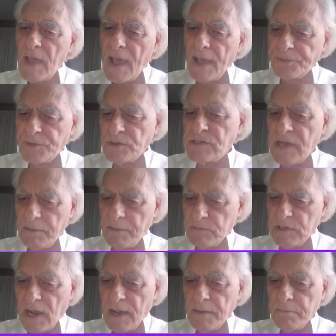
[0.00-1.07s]
At the same
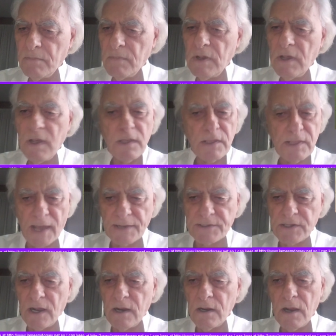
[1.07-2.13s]
time,
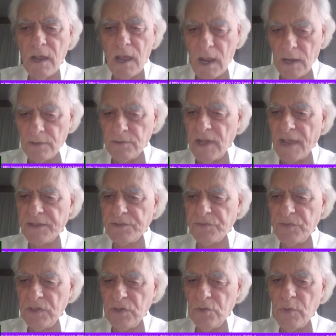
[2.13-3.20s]
Qatar, unlike
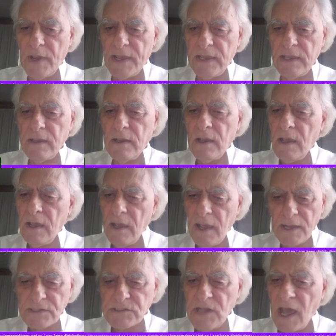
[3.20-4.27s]
the UAE,
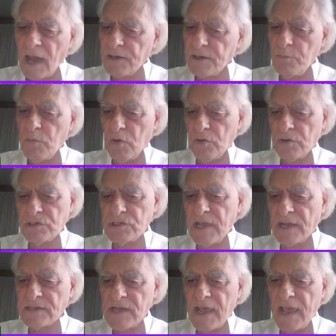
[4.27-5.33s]
has not emerged
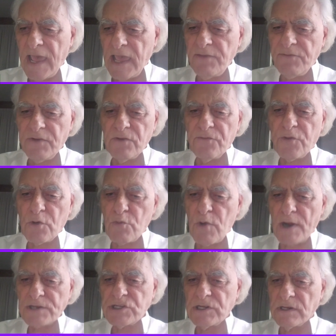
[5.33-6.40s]
as a haven for
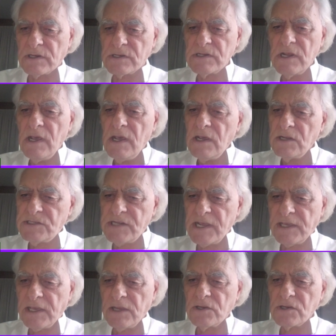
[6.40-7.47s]
Russians
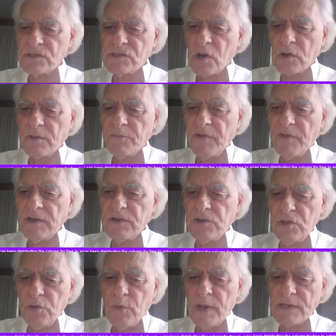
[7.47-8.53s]
seeking to circumvent
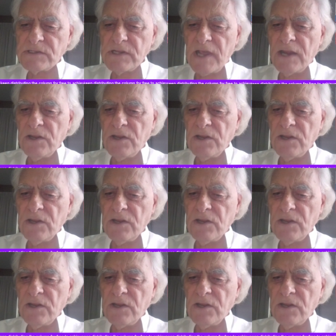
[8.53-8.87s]
U.S.